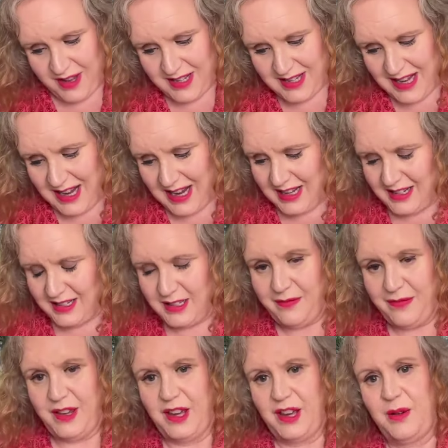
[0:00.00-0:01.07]
This card is
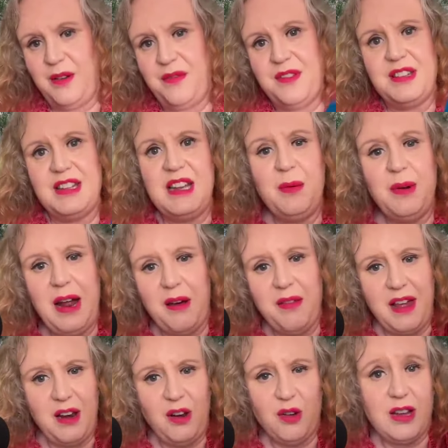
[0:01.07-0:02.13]
for you. If there's anyone out
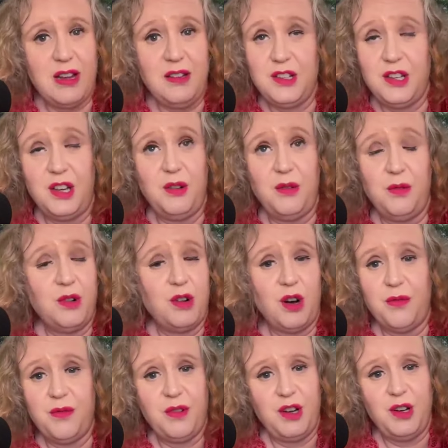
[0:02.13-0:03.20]
there looking to go
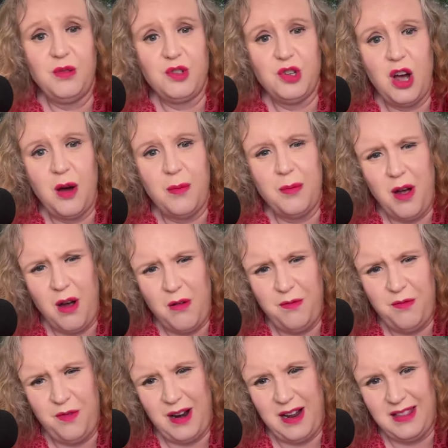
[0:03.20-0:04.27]
for a new job, go
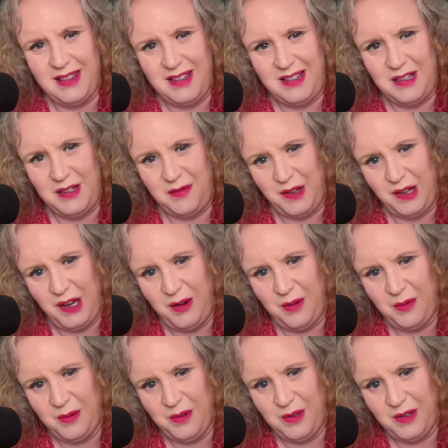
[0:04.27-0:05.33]
for it. This is for
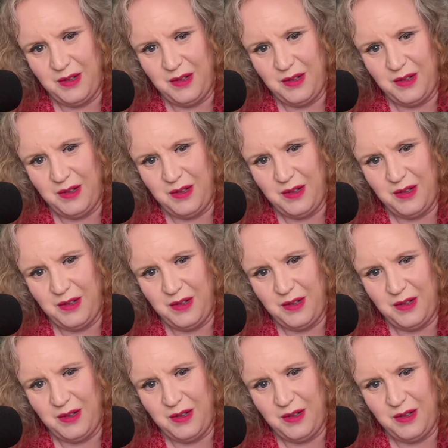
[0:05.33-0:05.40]
you.